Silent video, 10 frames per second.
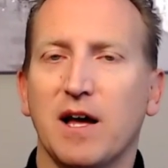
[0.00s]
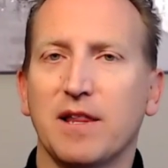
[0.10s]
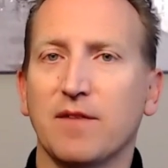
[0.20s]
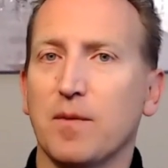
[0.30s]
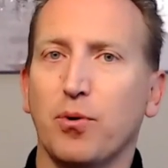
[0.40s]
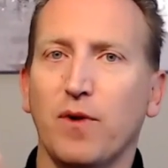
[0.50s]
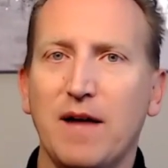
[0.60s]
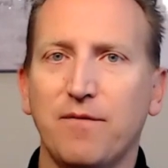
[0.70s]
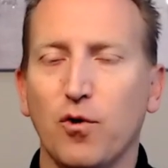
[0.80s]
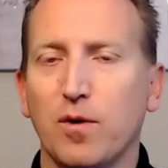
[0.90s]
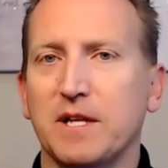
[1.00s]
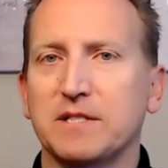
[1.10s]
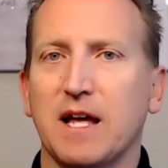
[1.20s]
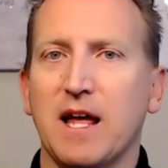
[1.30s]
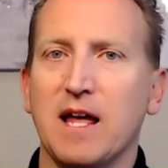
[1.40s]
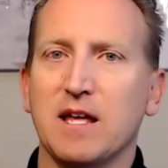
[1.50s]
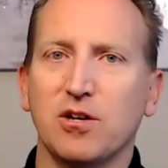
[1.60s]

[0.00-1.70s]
They have a platform and they say, hey,